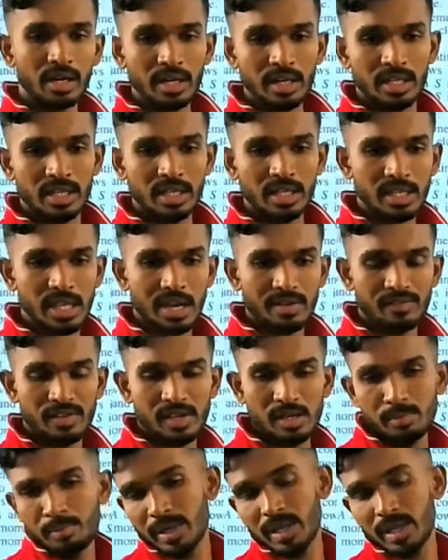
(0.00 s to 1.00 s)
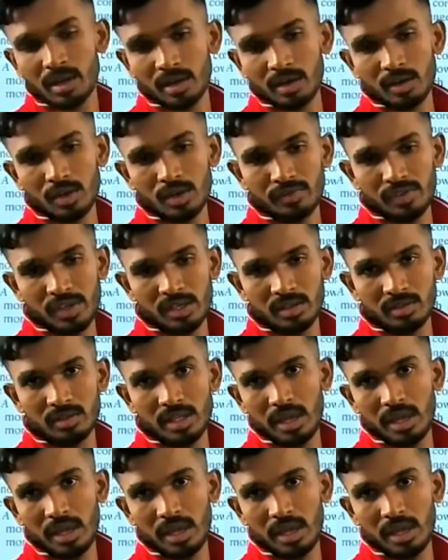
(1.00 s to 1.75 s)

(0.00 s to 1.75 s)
here there will be a current or there